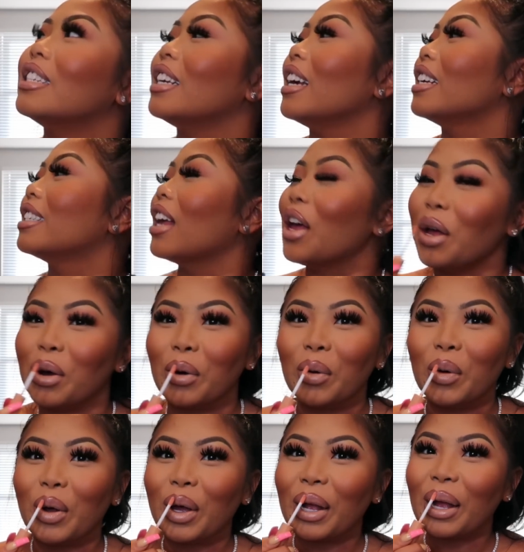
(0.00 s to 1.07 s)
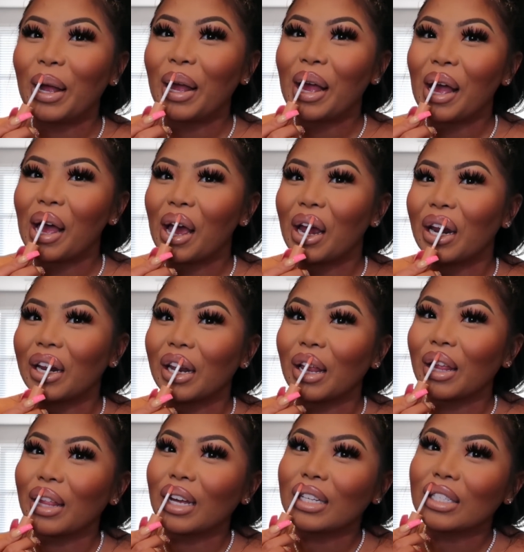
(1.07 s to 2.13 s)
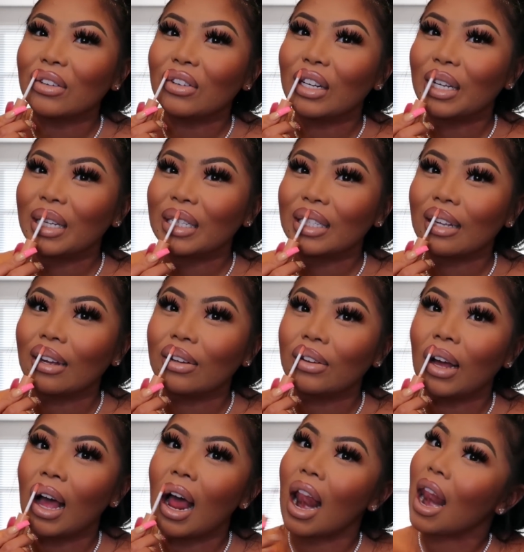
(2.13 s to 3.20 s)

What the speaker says: DSL. They look like some DSL.